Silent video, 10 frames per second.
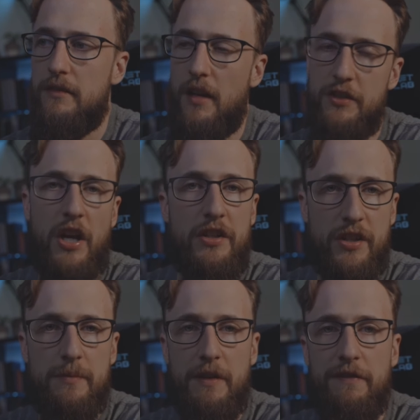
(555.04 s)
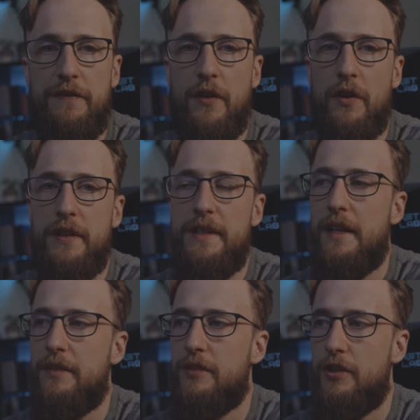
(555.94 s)
I changed this a bit further
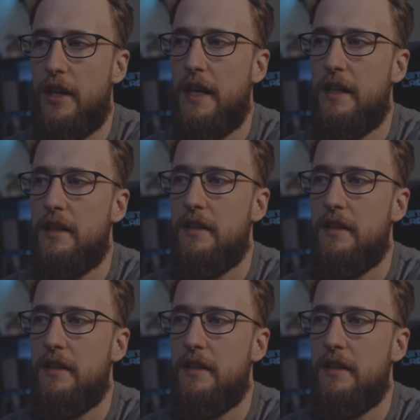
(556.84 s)
down the track.